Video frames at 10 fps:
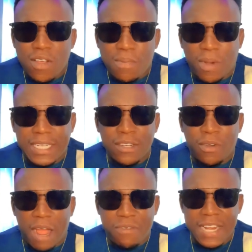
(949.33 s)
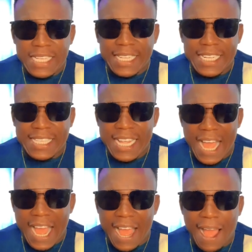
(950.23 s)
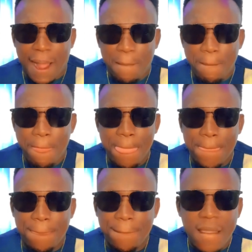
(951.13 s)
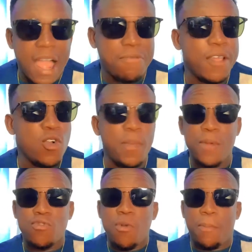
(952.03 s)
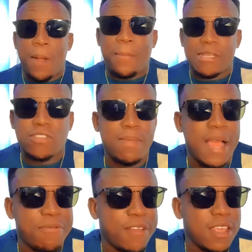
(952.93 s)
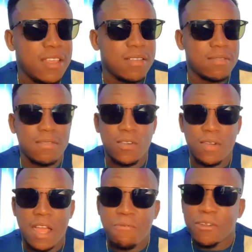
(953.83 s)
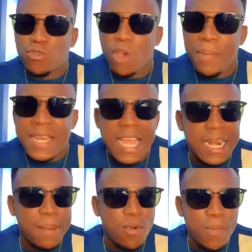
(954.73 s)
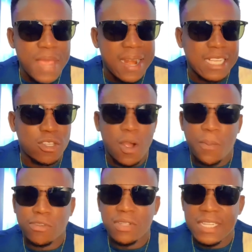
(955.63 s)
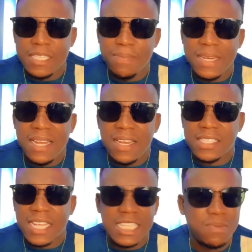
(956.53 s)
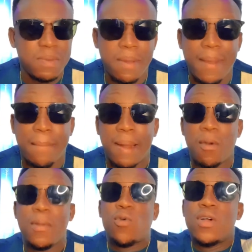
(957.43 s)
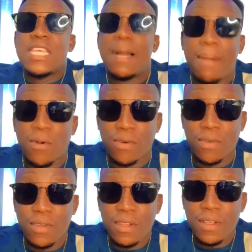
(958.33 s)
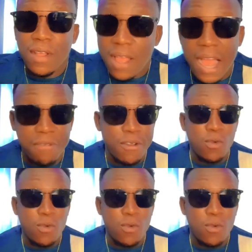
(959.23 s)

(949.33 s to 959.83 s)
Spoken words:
Body no, afe ne, shaki say, afe ube, do, pepe, so be afe. A foot to be near Namo be an answer opportunity, be a chance to be my brother, be called Yamano. A fair